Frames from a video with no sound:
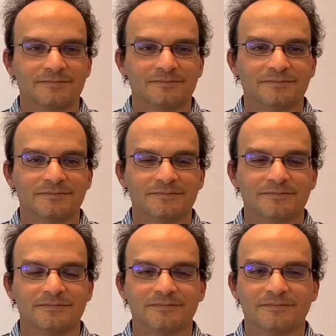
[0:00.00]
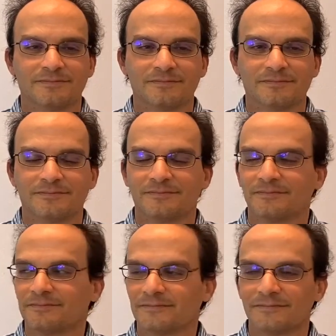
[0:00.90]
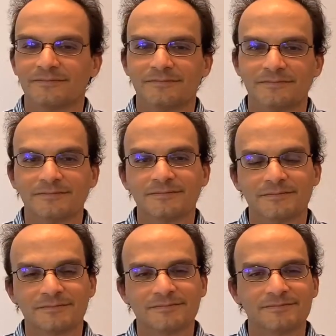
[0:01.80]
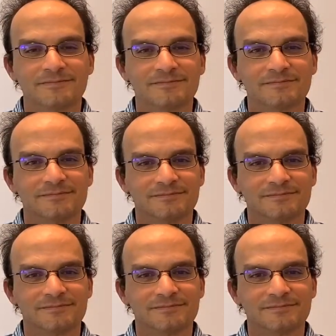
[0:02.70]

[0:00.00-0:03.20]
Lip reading: (not speaking)